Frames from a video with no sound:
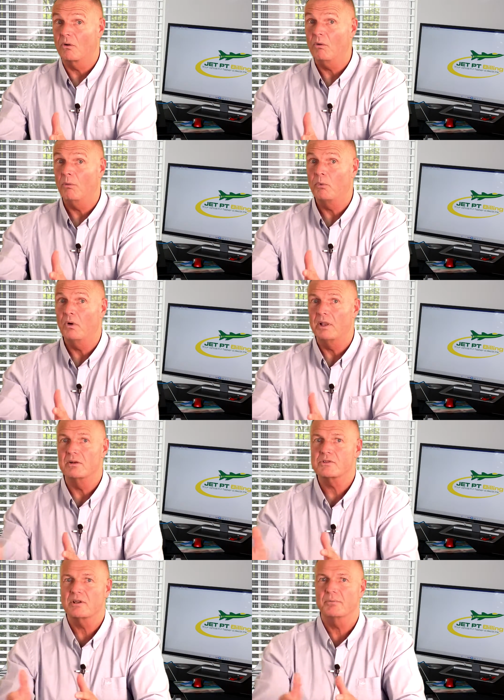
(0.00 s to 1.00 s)
oh boy,
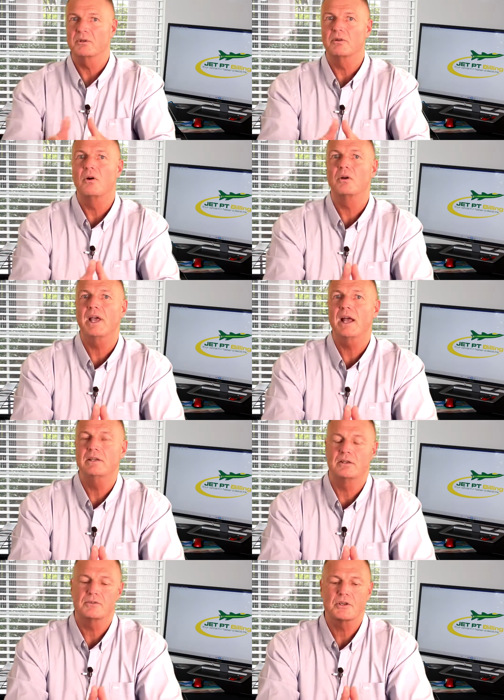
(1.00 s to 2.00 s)
there's something going on here.